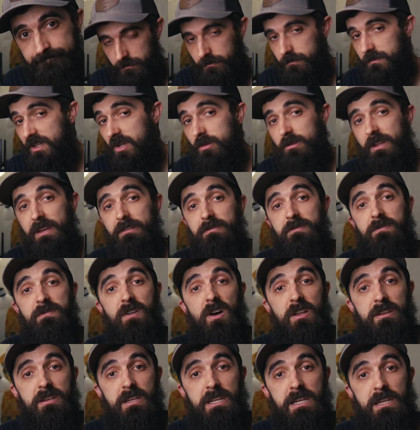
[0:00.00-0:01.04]
Don't let
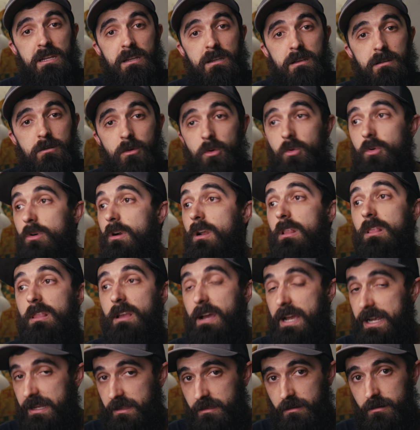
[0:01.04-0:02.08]
funding or a
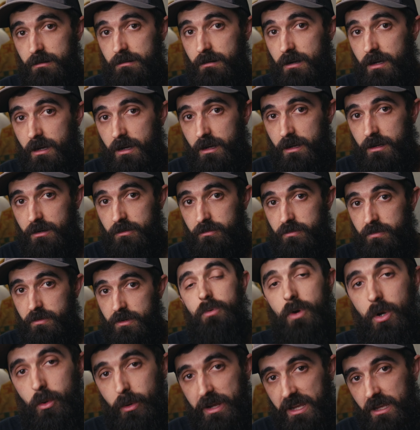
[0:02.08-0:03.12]
lack thereof
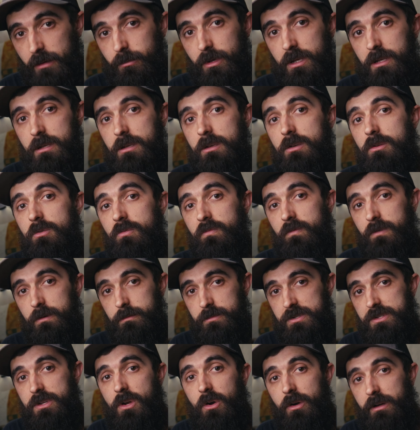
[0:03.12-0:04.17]
prohibit you from
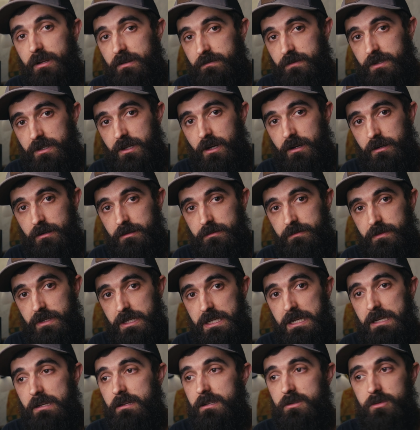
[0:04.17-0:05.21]
starting photography.
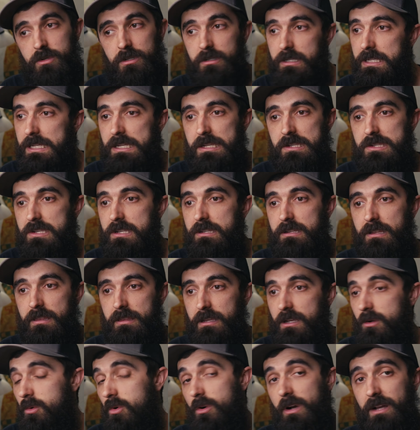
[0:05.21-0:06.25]
It's really easy to
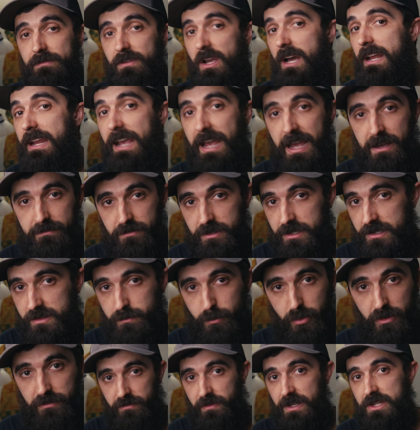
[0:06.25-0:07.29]
think, well, I've got to have this
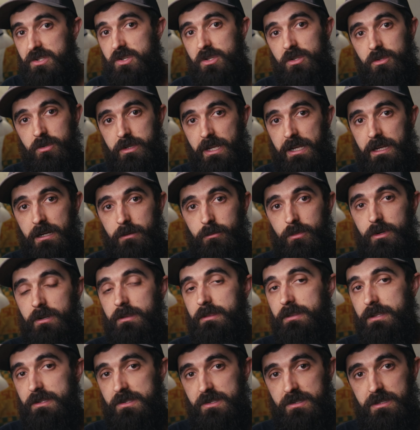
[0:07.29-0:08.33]
professional camera,
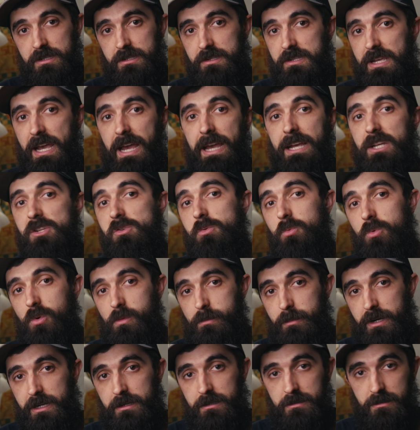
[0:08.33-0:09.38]
this actual
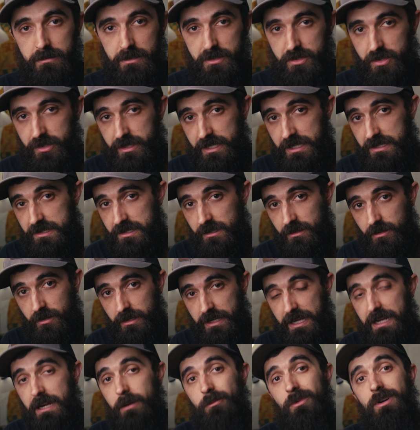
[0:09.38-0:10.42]
mirrorless or DSLR
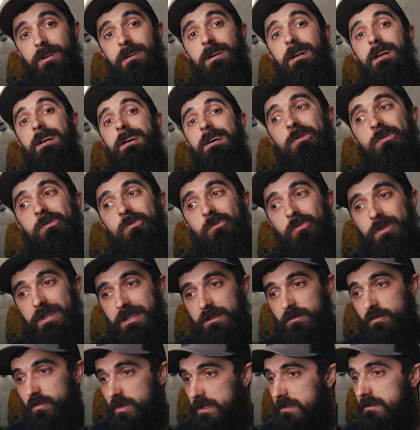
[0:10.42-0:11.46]
camera,
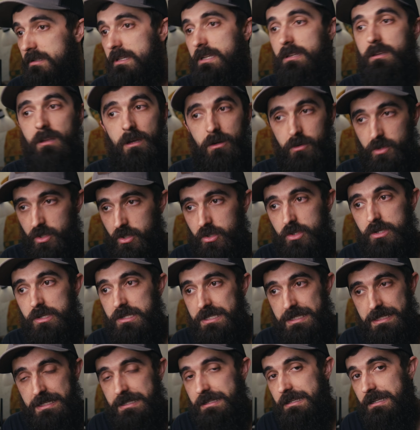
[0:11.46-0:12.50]
when really, no, you just
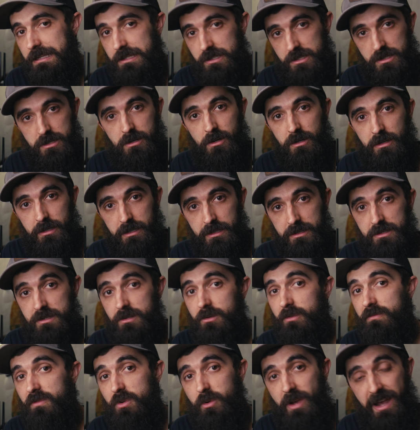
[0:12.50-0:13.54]
need to get started. So
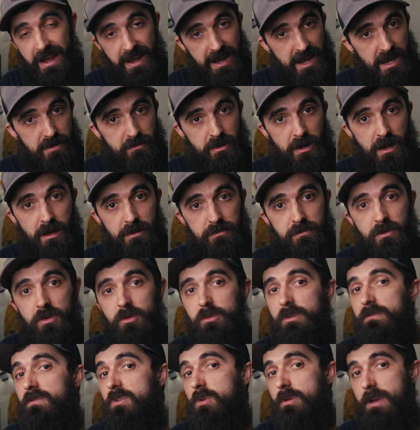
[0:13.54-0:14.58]
if you have an iPhone,
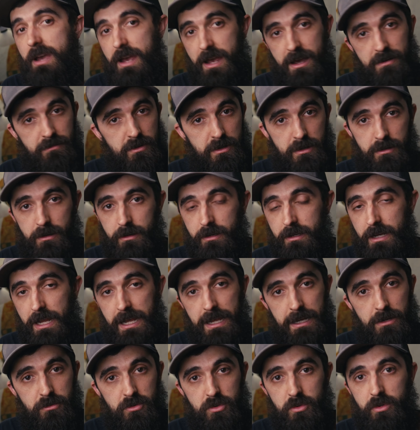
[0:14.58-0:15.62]
if you have an
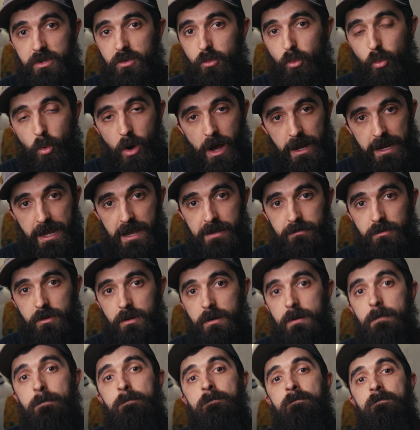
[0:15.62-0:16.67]
Android,
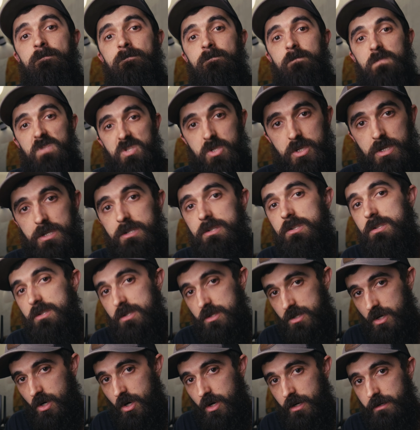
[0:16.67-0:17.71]
whatever, just
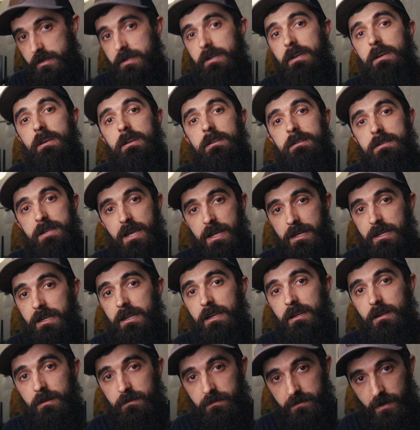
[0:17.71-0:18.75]
start
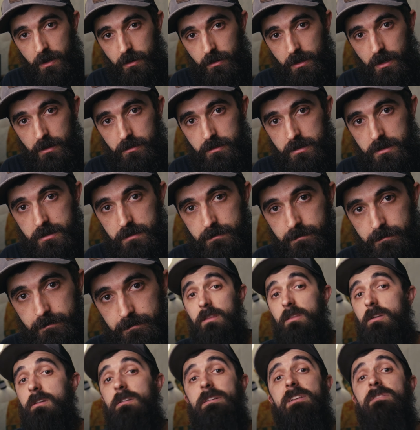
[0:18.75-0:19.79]
taking photos.
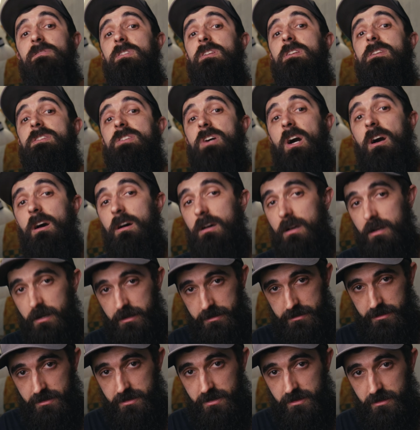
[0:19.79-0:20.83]
There are even
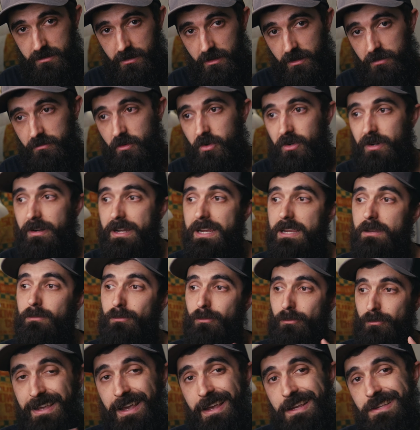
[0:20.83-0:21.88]
tons of
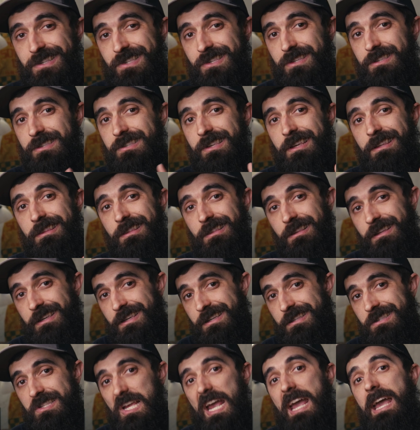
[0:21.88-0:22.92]
great cases and
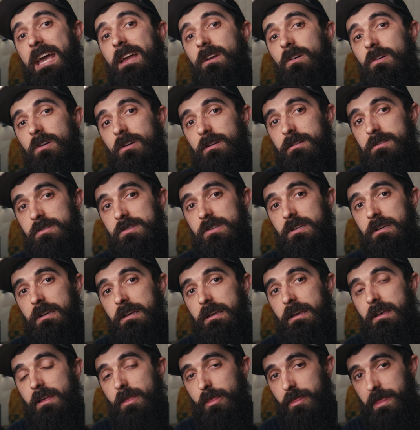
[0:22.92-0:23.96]
lens add-ons
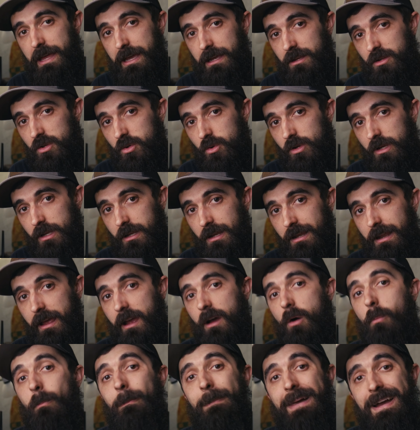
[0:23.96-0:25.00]
that you can
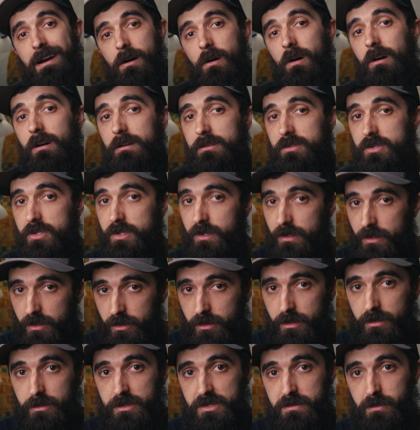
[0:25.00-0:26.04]
now mount onto
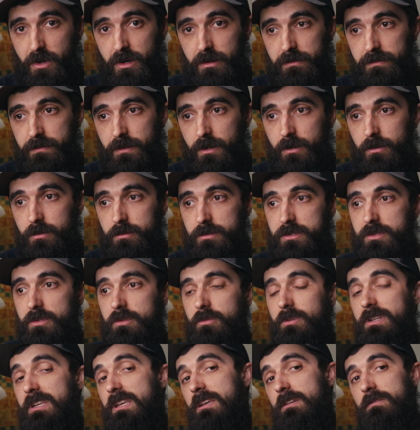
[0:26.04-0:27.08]
your smartphone to
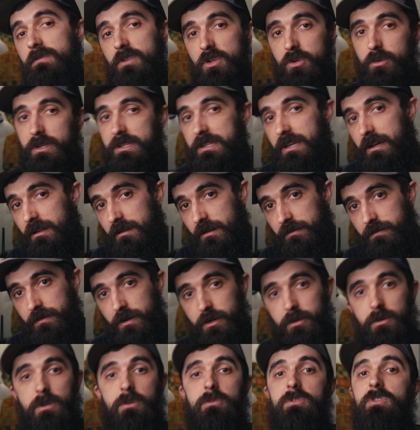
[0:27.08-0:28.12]
give you a
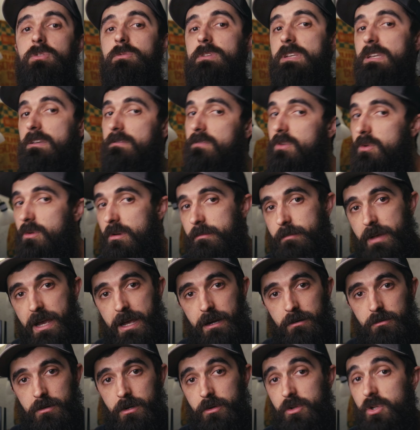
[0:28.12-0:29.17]
telephoto, to give you a
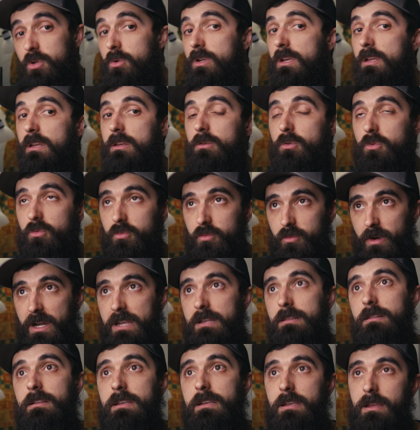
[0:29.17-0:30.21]
macro. You can
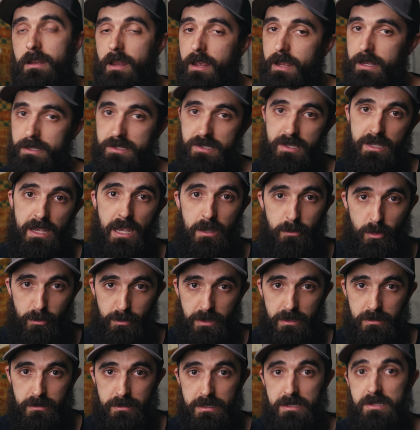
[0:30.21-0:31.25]
greatly enhance the
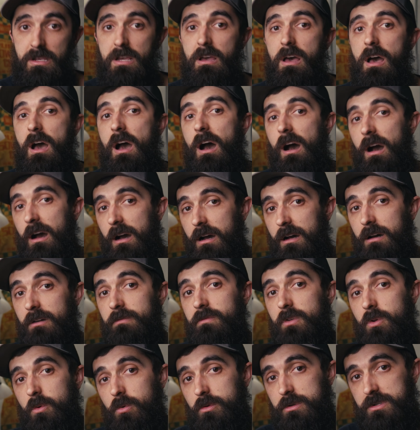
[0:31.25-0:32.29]
capabilities of
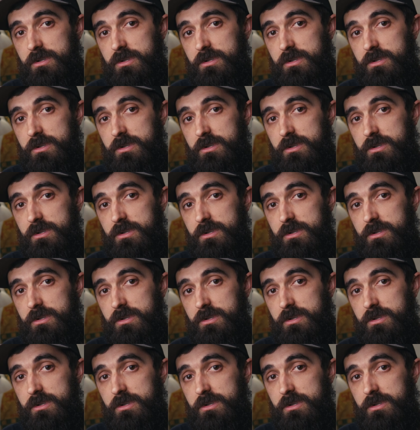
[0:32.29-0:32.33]
your